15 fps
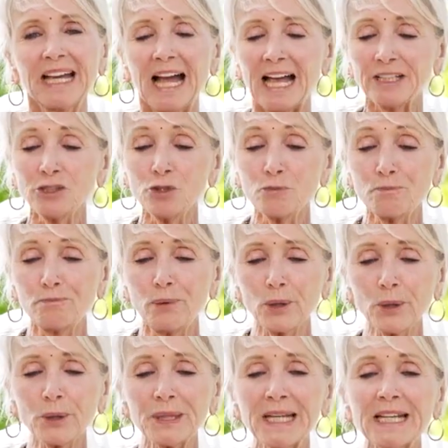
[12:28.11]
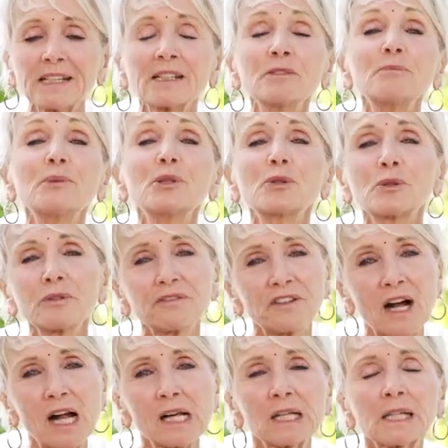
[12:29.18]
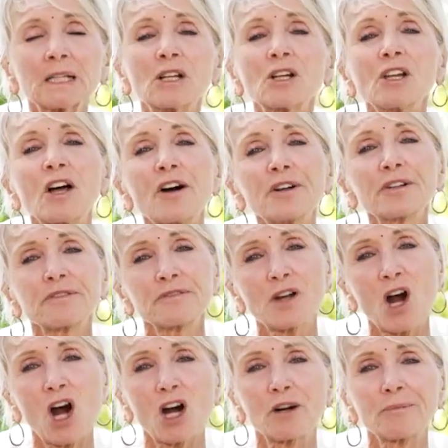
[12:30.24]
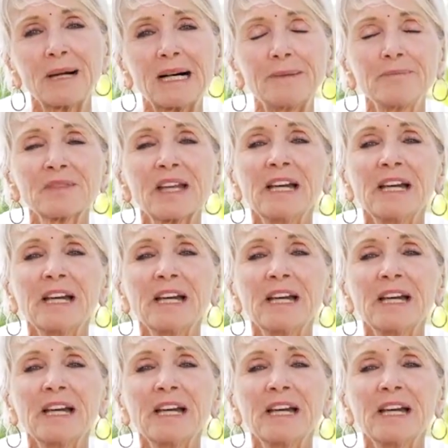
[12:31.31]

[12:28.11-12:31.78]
and you're burning and purifying a lot of karma.